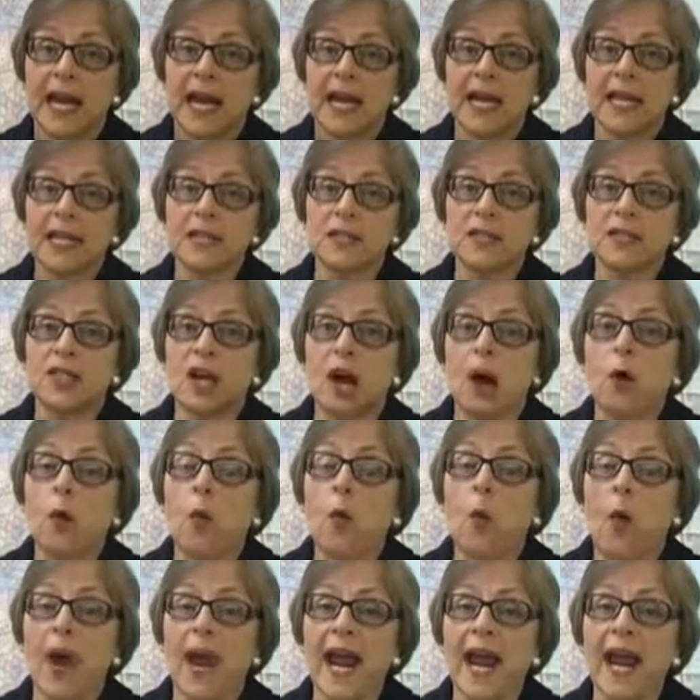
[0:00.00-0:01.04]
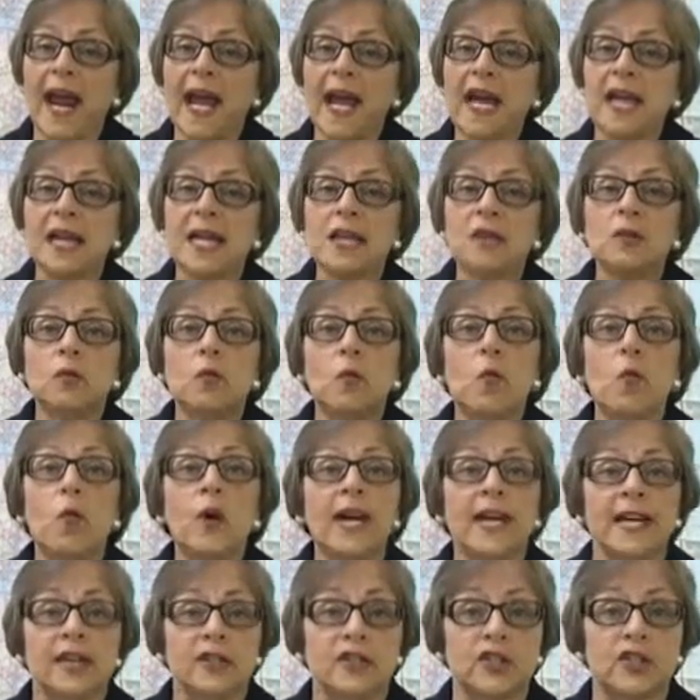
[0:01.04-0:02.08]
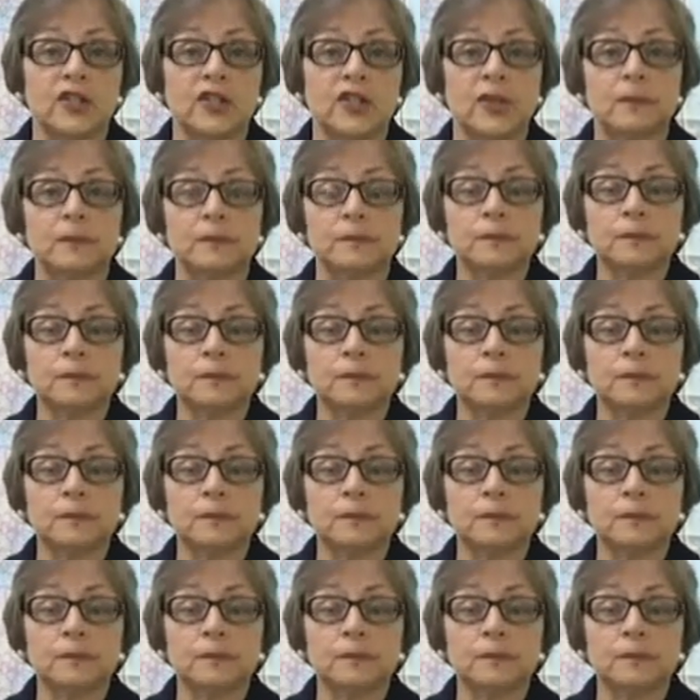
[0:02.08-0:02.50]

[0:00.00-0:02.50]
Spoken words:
is a way in which